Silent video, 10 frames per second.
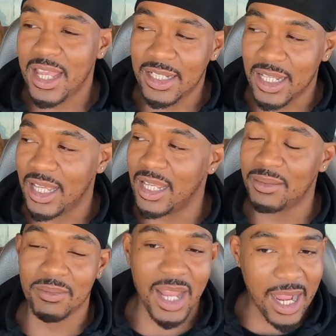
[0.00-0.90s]
and
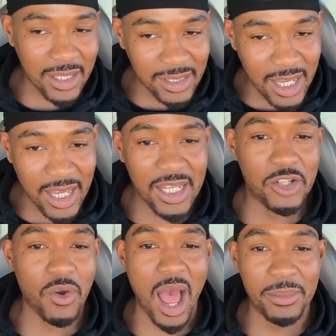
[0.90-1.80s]
then, like I said,
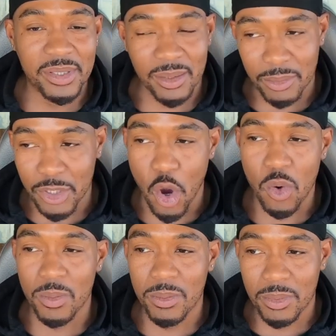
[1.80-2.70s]
he drops some
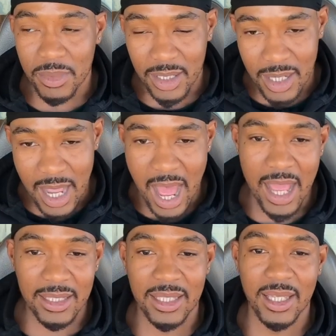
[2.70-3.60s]
dope
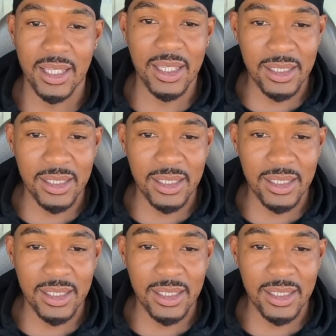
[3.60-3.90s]
content.